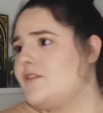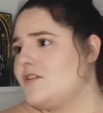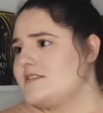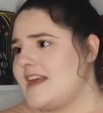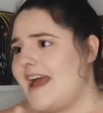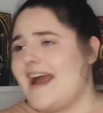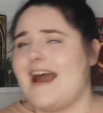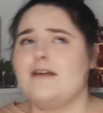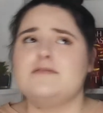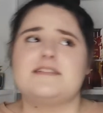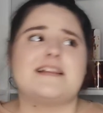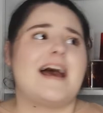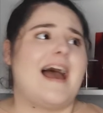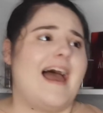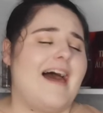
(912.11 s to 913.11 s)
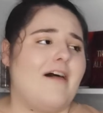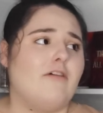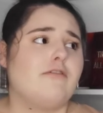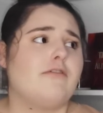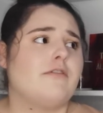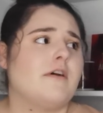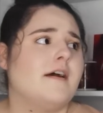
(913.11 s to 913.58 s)
lost their house, their
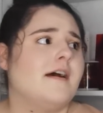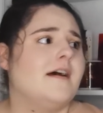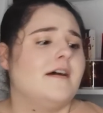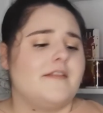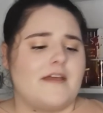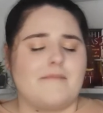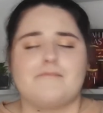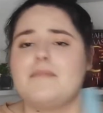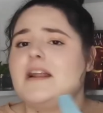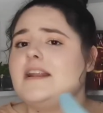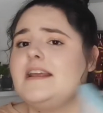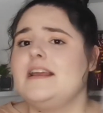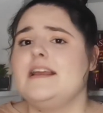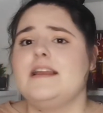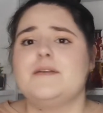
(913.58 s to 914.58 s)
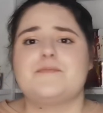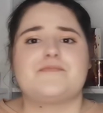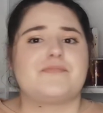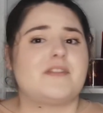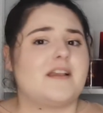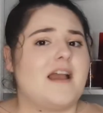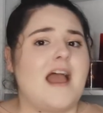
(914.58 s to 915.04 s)
health, their money,
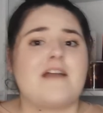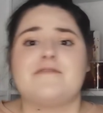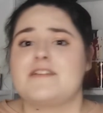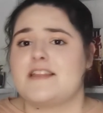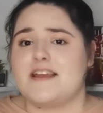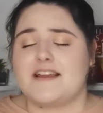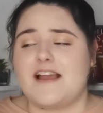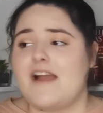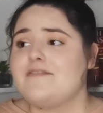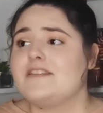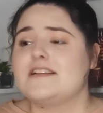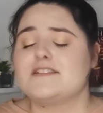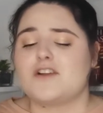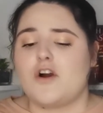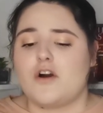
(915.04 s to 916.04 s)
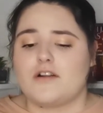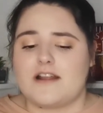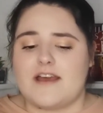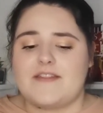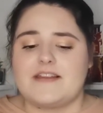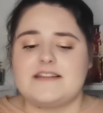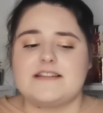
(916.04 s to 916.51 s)
everything's
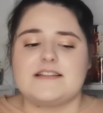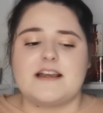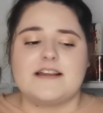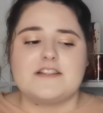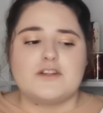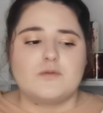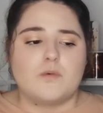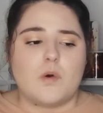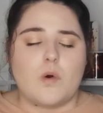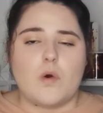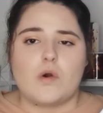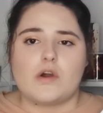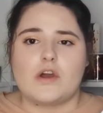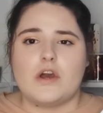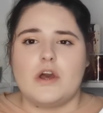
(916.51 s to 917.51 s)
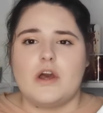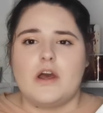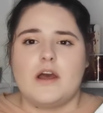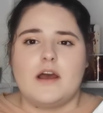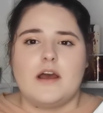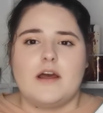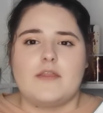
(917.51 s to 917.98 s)
gone, and they decide to walk
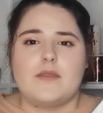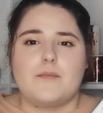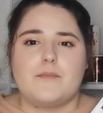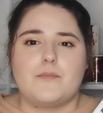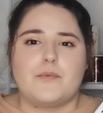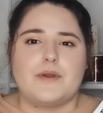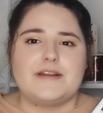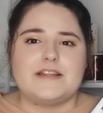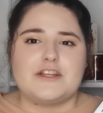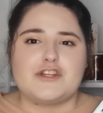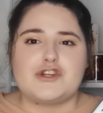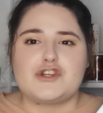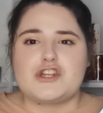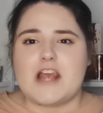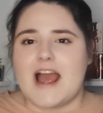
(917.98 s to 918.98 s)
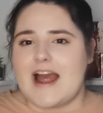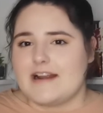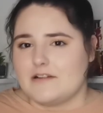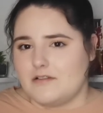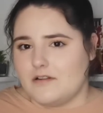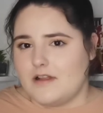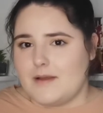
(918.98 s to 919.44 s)
the British
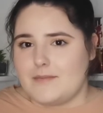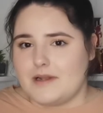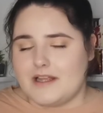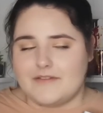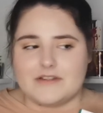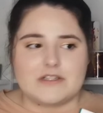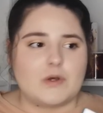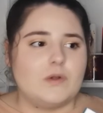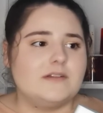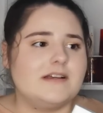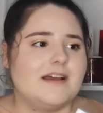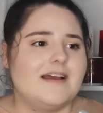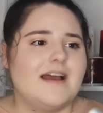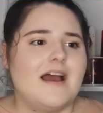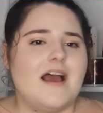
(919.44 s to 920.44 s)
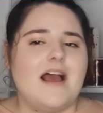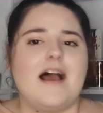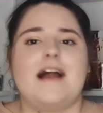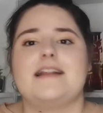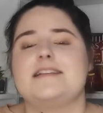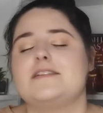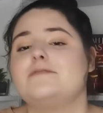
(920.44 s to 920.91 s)
Channel, I believe it's called,
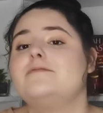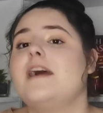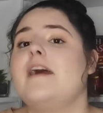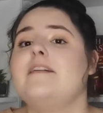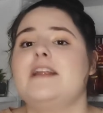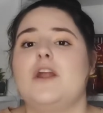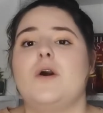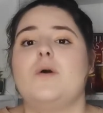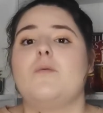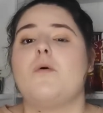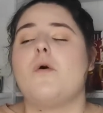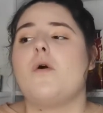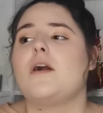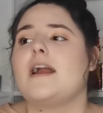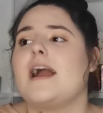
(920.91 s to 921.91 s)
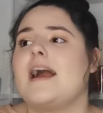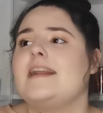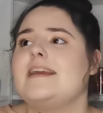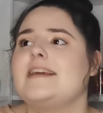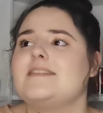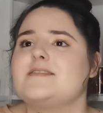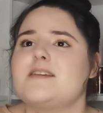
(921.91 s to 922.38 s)
and it's a very long walk,
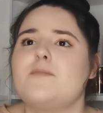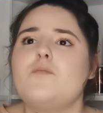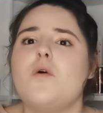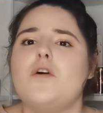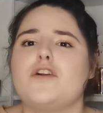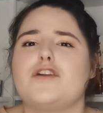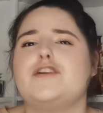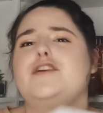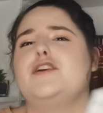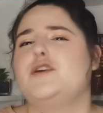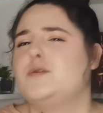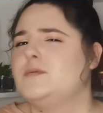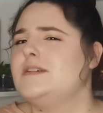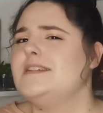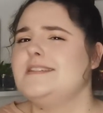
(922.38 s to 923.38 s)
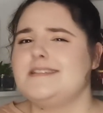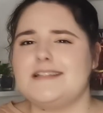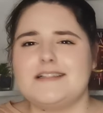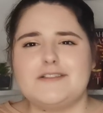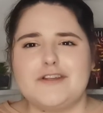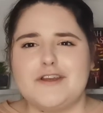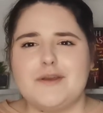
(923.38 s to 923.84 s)
and it somewhat cures
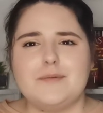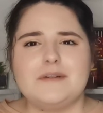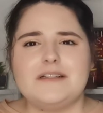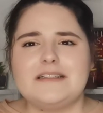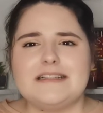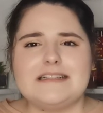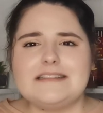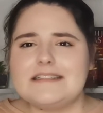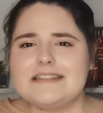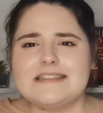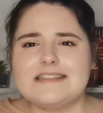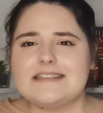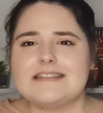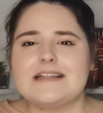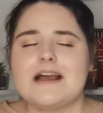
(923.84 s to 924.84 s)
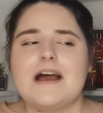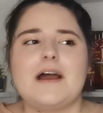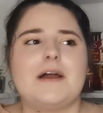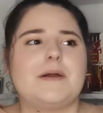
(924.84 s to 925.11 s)
this terminal illness.